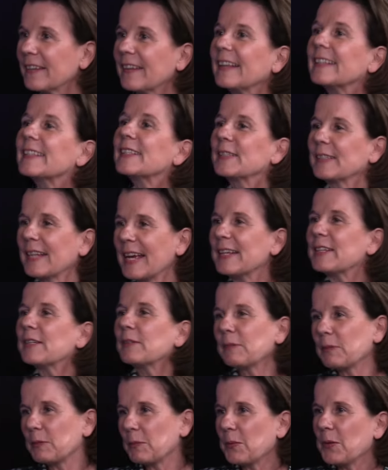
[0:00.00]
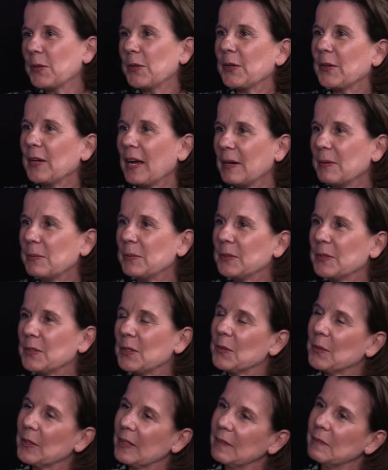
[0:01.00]
Yes. kind of yeah. what I yeah. was
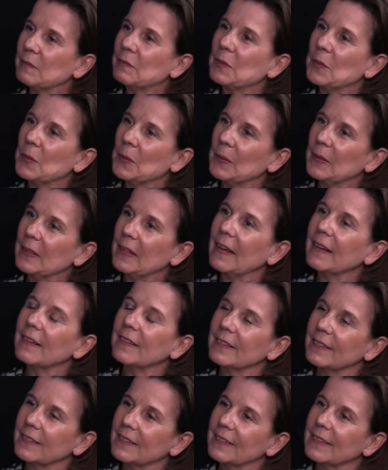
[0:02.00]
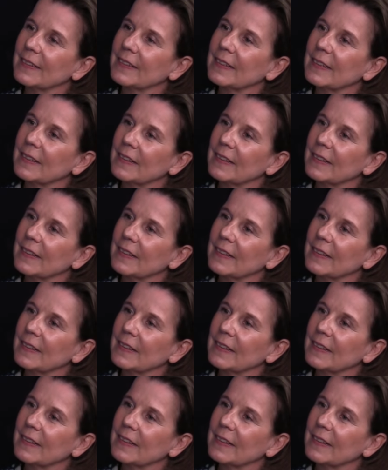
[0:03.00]
looking for. Yeah. Yeah. yeah.